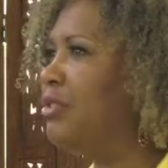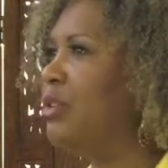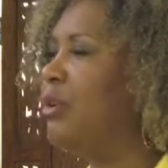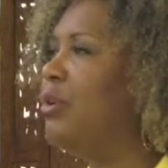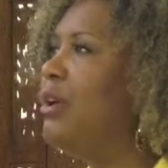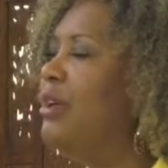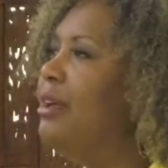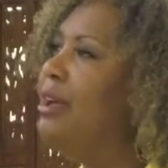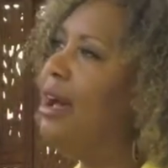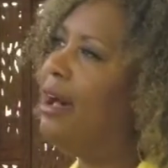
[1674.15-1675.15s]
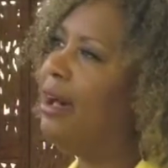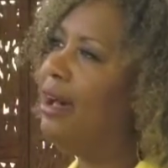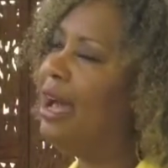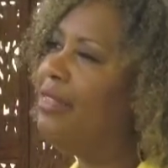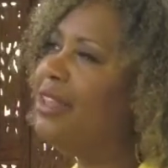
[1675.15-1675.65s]
So
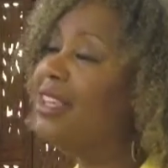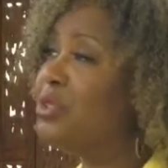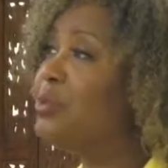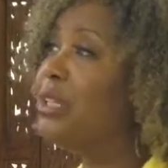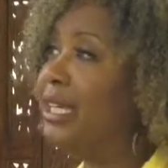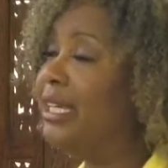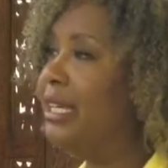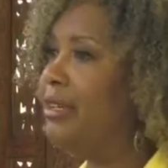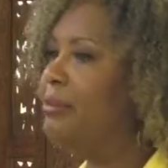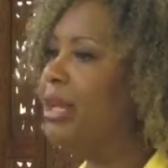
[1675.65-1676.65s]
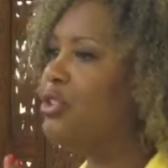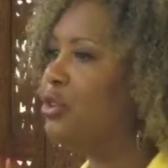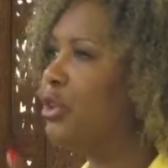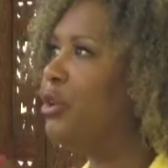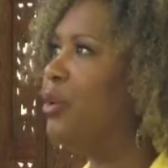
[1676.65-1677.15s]
I think that's really key. Make
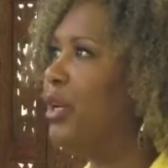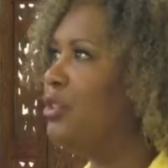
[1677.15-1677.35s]
sure you're going